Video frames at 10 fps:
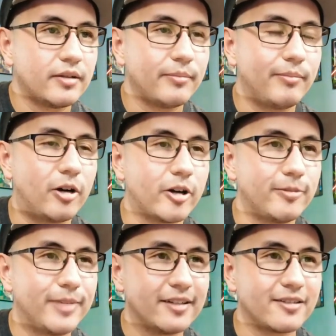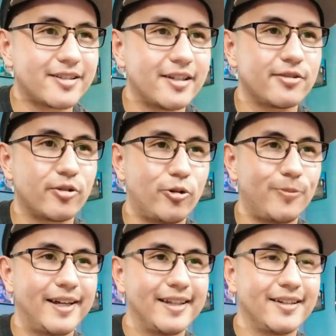Mario Baylor says the
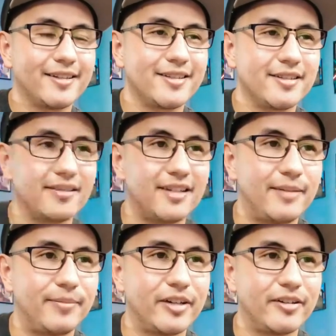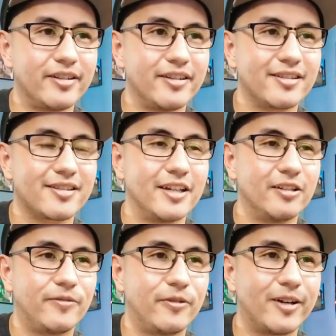Coolpad Legacy is a lot better than the
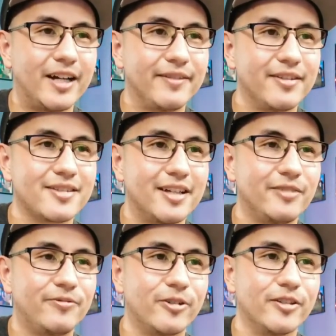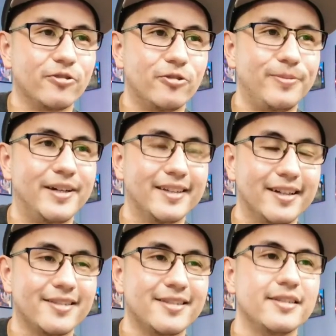Stylo 4. I have the Stylo 4 and the Coolpad
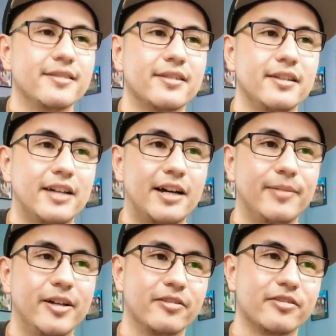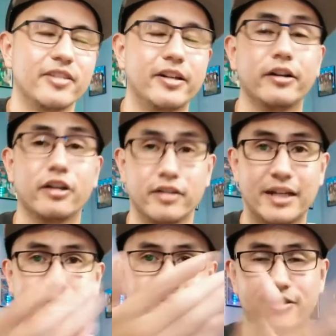Legacy is a lot better. So there you go.
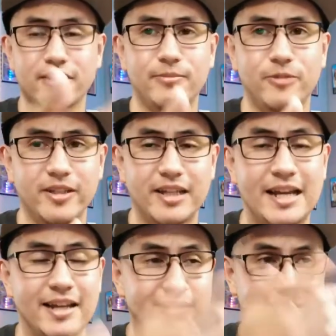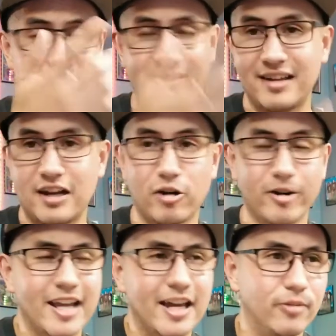That's for someone that has
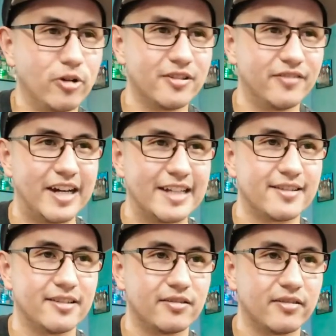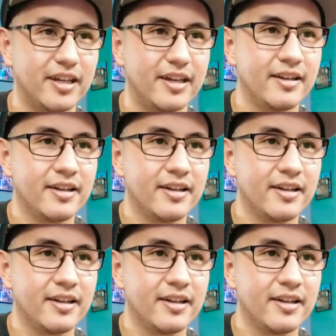already had both devices, okay?